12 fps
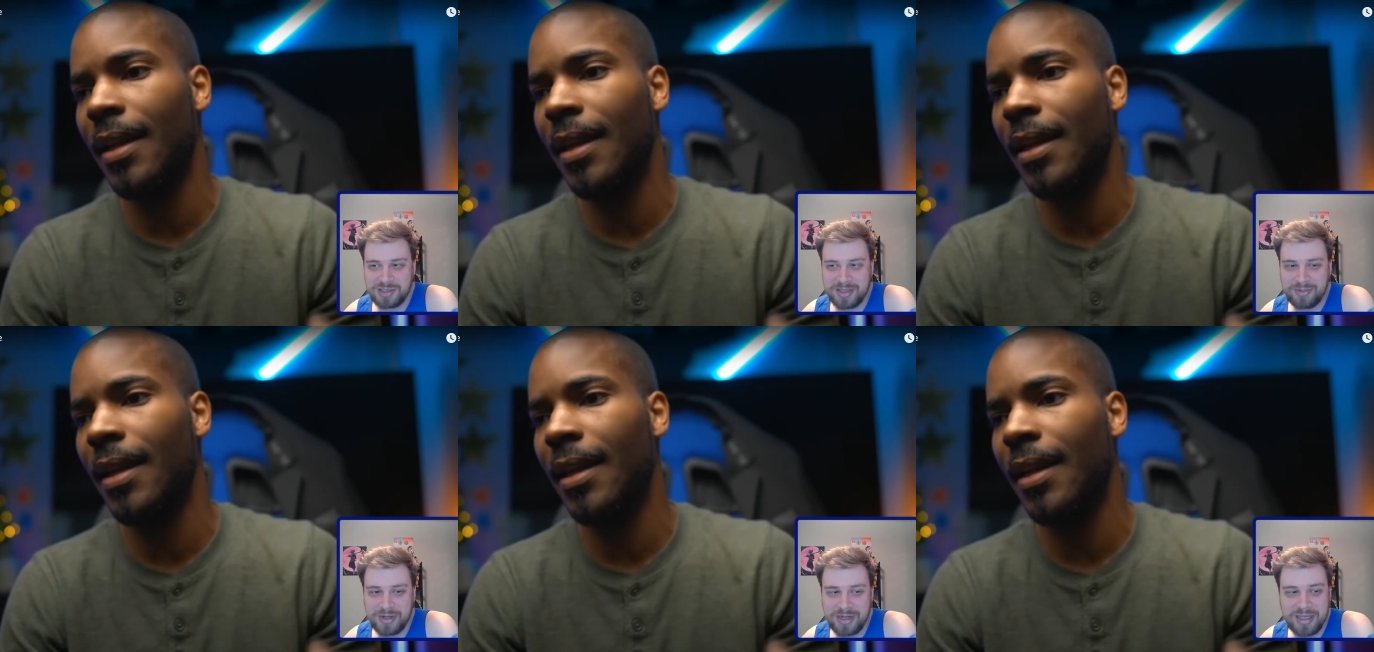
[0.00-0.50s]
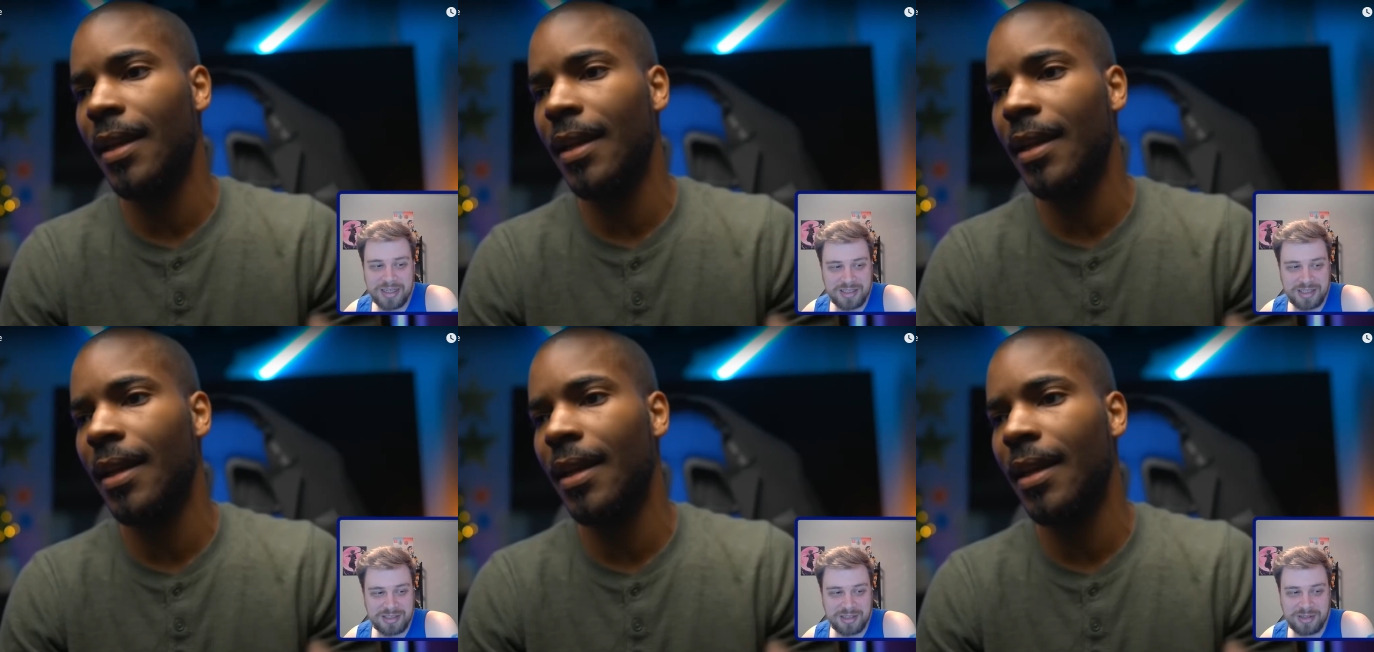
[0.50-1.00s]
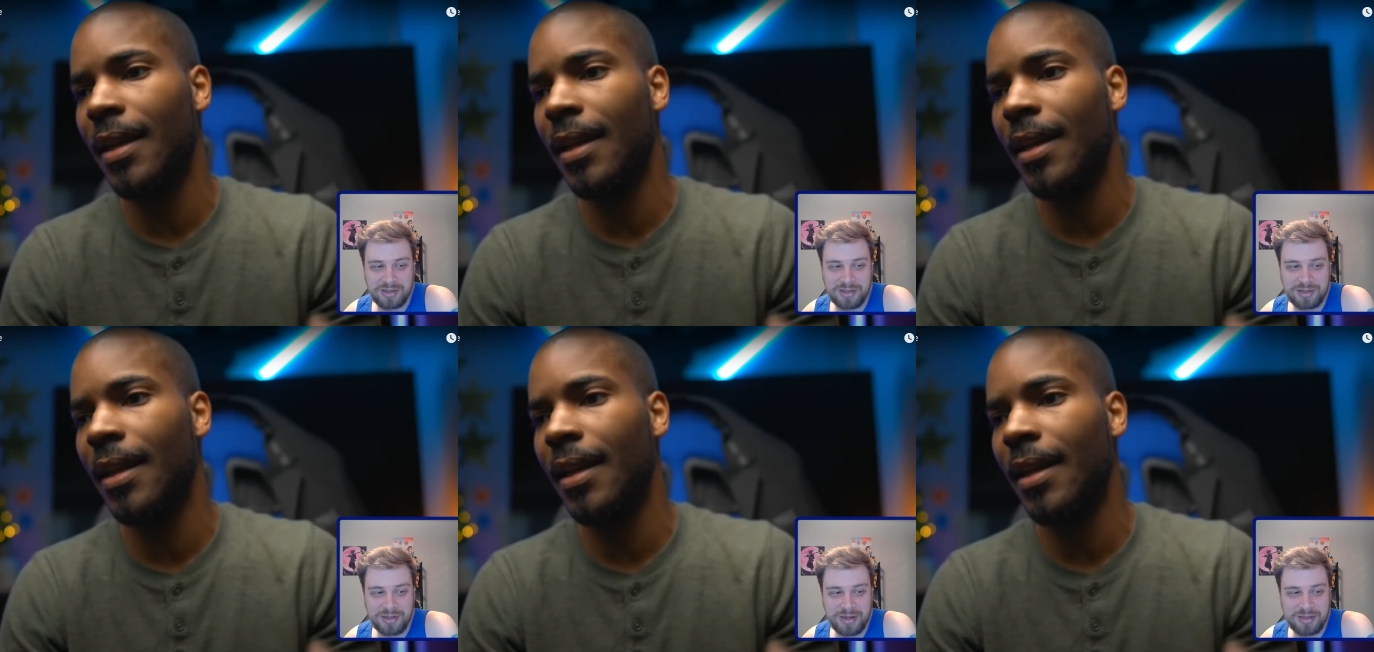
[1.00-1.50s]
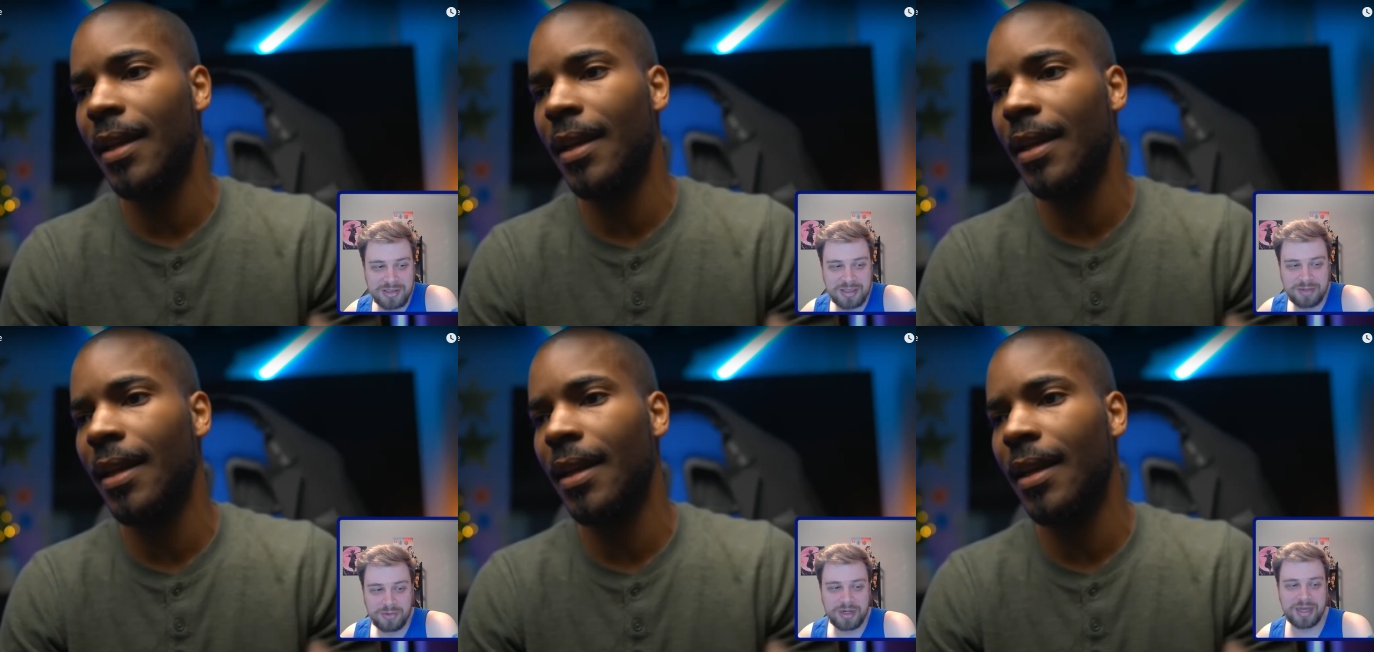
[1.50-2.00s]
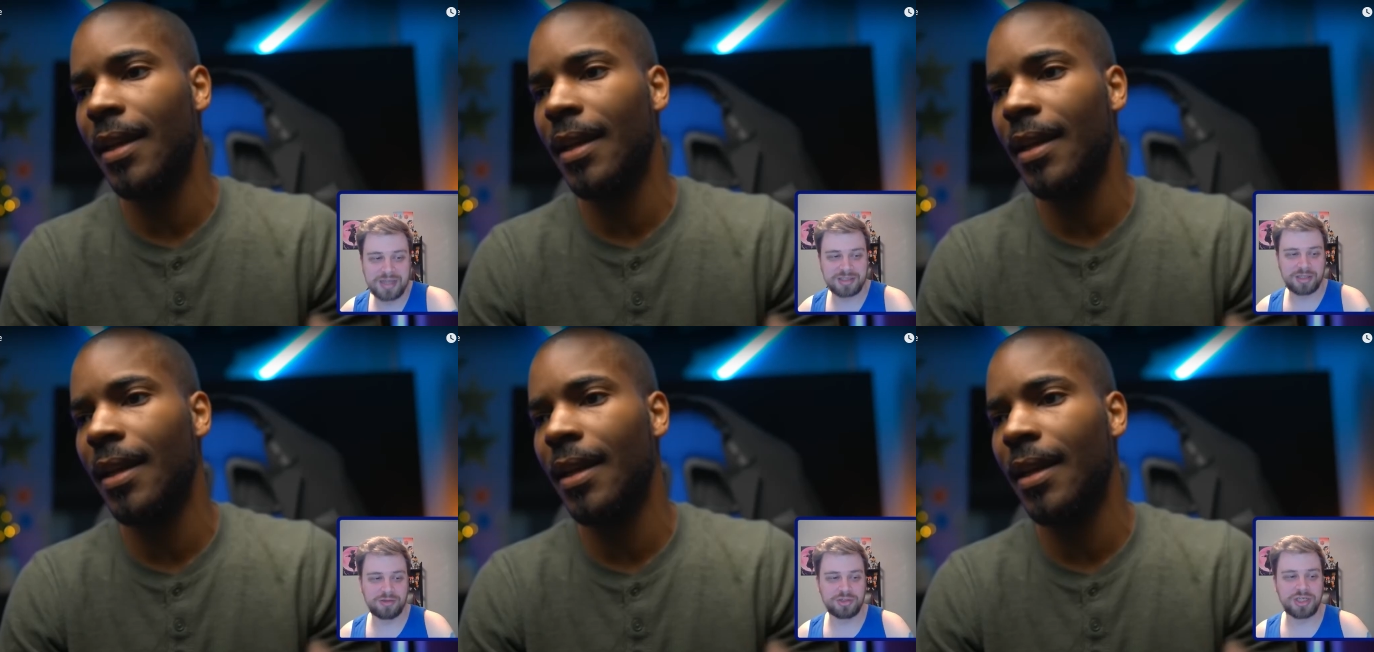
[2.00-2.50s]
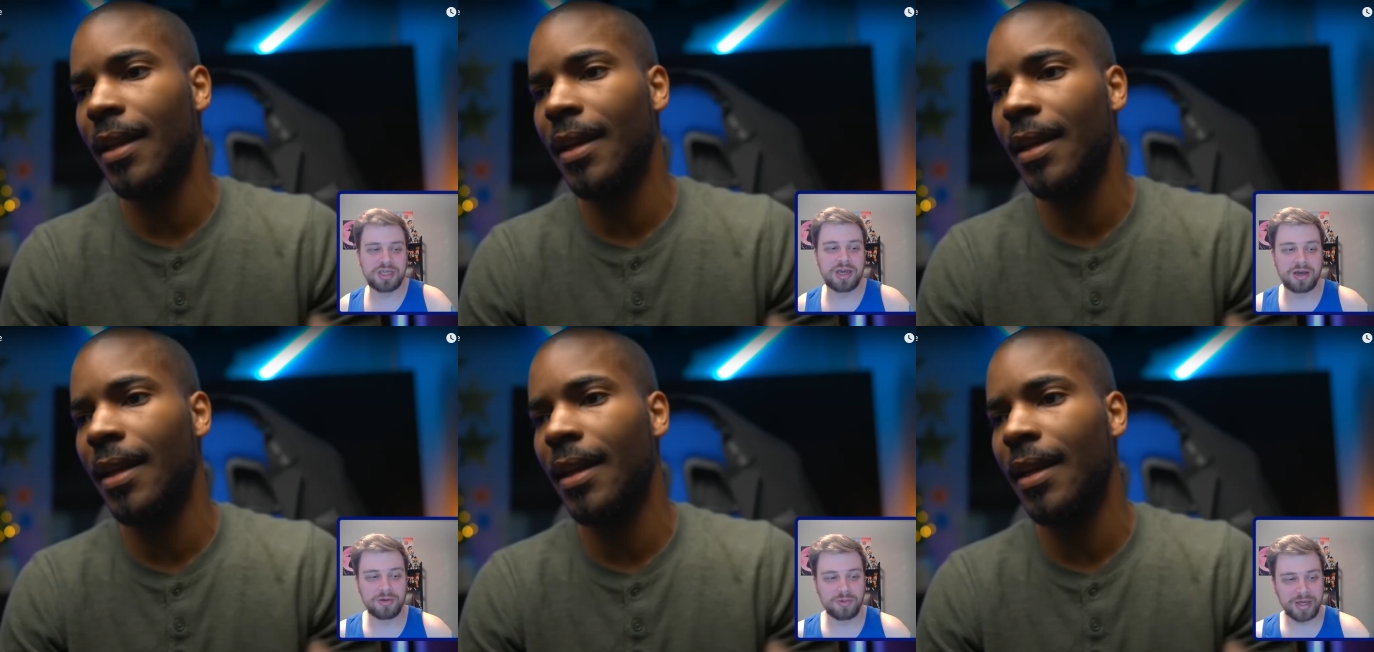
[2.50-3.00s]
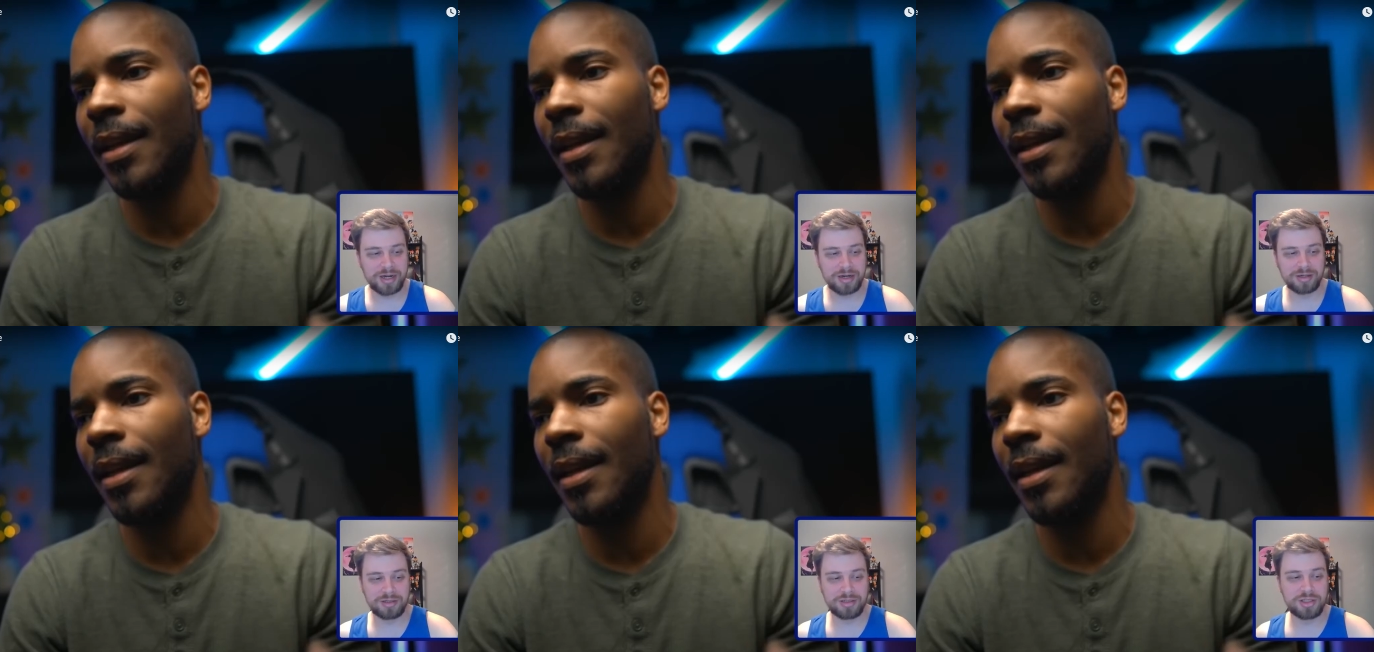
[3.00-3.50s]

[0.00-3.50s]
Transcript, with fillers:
Speaker 1: someone egotistical or someone has a huge ego when